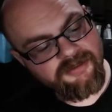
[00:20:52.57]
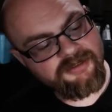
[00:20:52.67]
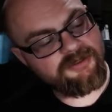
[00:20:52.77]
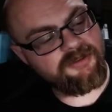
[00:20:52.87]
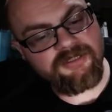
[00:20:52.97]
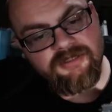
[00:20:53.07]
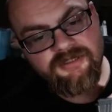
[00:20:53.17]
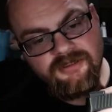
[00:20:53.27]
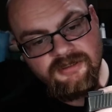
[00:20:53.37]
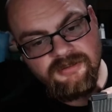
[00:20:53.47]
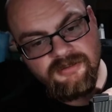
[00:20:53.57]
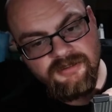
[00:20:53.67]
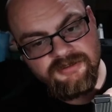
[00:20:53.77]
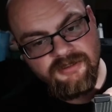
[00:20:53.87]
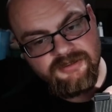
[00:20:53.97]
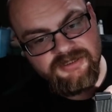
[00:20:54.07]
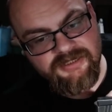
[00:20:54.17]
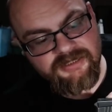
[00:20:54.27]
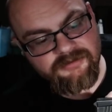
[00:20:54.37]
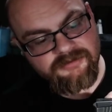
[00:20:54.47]
so these are
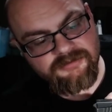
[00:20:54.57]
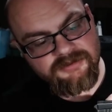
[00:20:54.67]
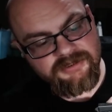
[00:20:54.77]
steel